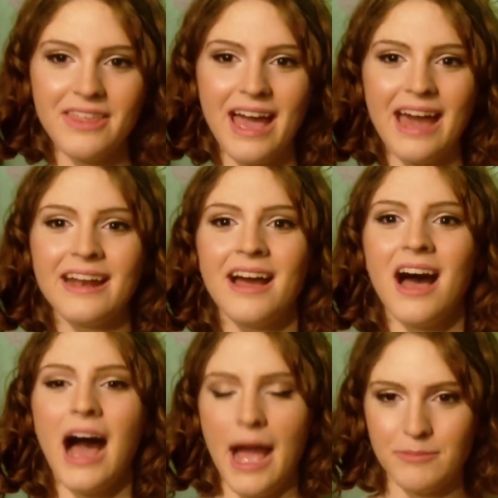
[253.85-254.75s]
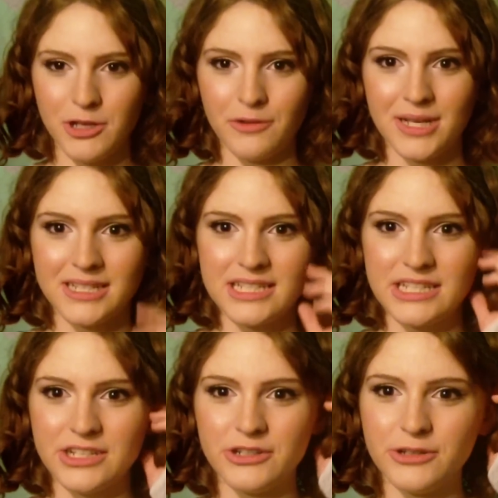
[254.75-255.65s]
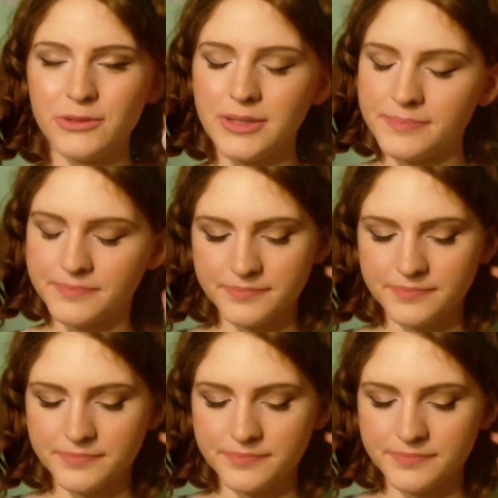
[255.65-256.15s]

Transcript: that I'm going to